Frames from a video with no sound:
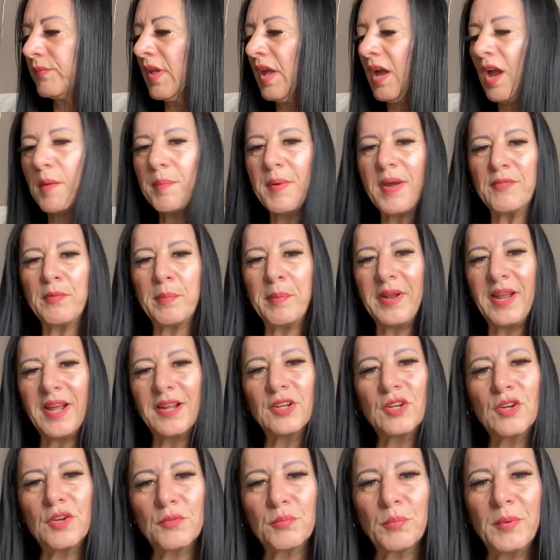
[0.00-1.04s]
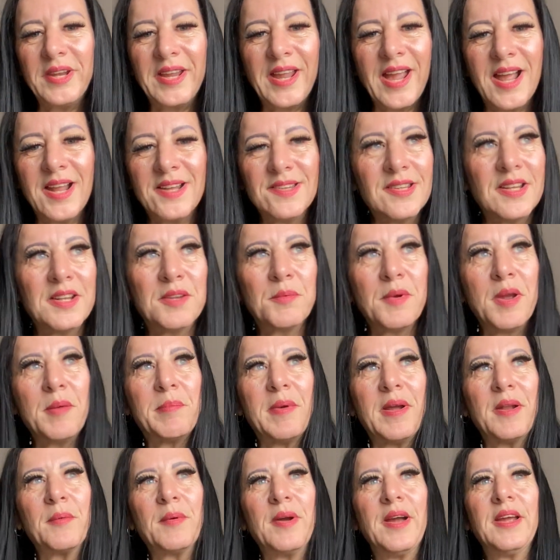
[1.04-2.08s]
I hope everybody had a good weekend anyway,
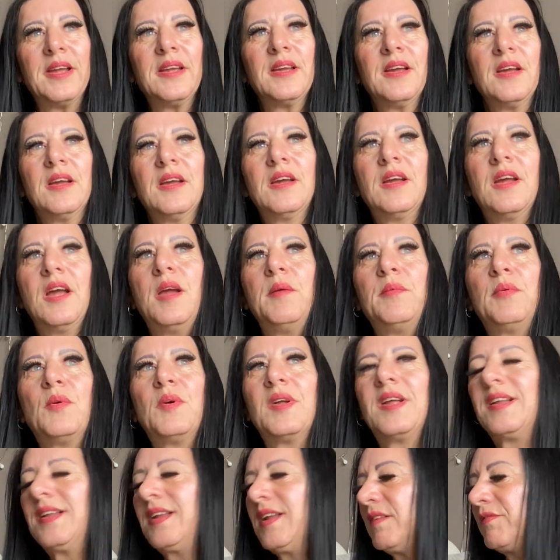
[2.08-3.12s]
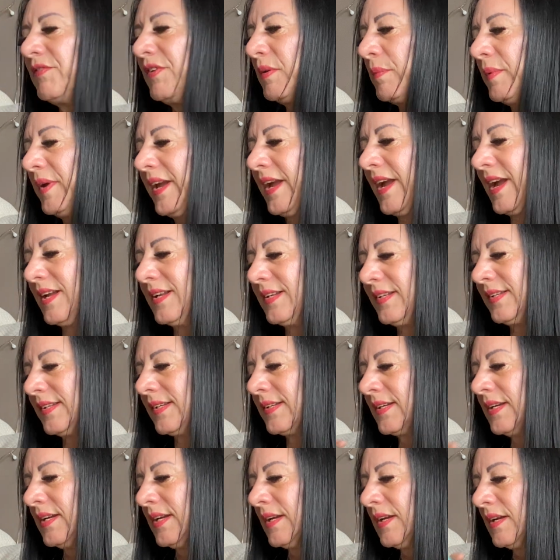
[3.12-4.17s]
by the way. Everyone had a lovely weekend.
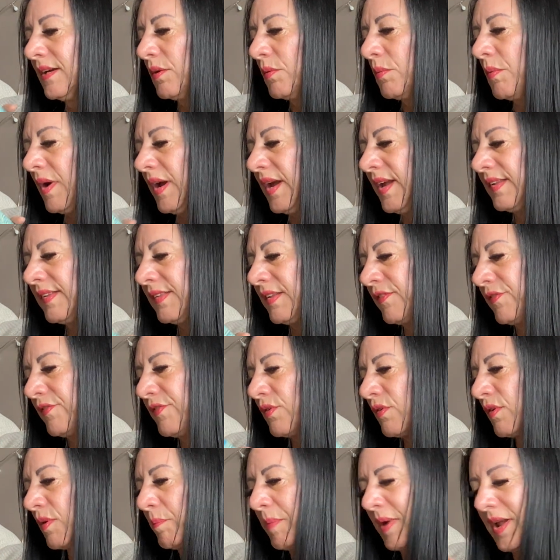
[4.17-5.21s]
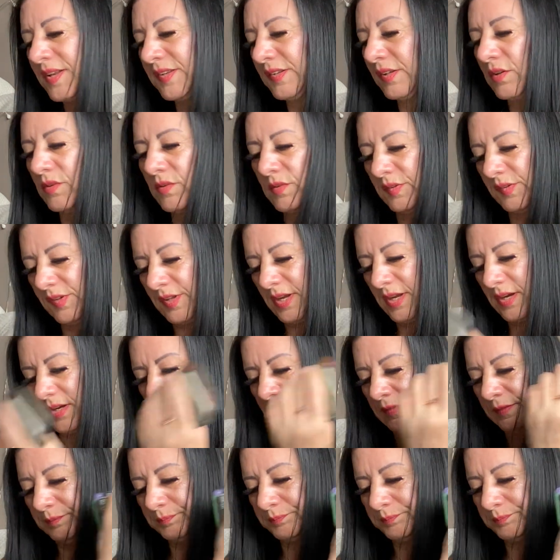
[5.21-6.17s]
Why is the Four of Pentacles there?